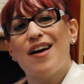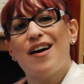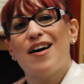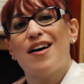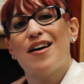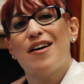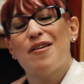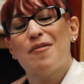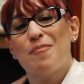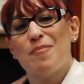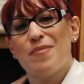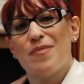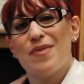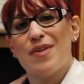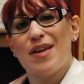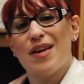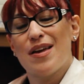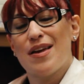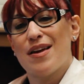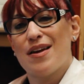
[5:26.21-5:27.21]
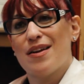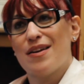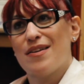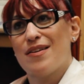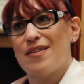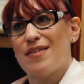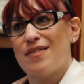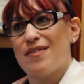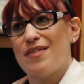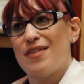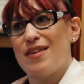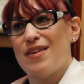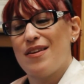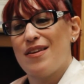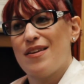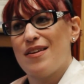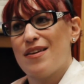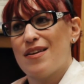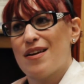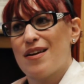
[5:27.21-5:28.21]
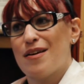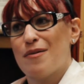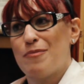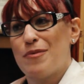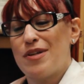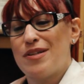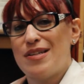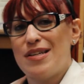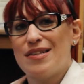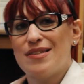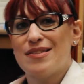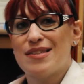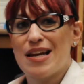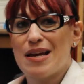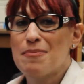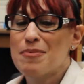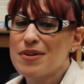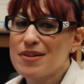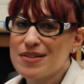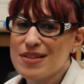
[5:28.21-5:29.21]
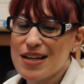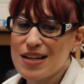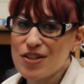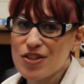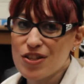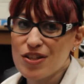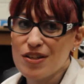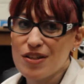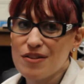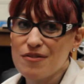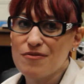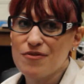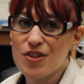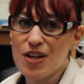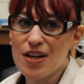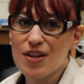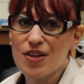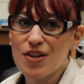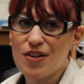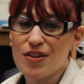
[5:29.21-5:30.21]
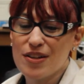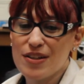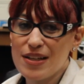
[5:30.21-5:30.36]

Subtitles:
and the destabilization of gender,